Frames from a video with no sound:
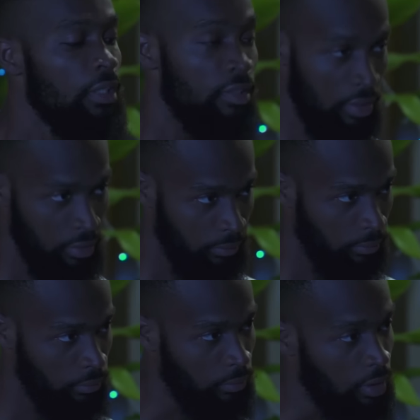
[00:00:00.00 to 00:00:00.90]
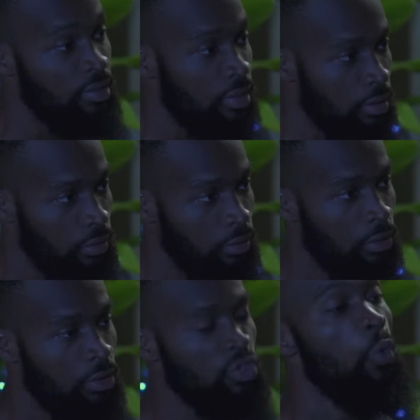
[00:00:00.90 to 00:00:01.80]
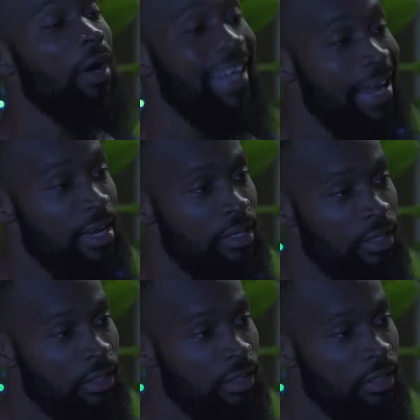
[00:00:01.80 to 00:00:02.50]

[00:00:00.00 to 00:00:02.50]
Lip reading: Easy. To what gain?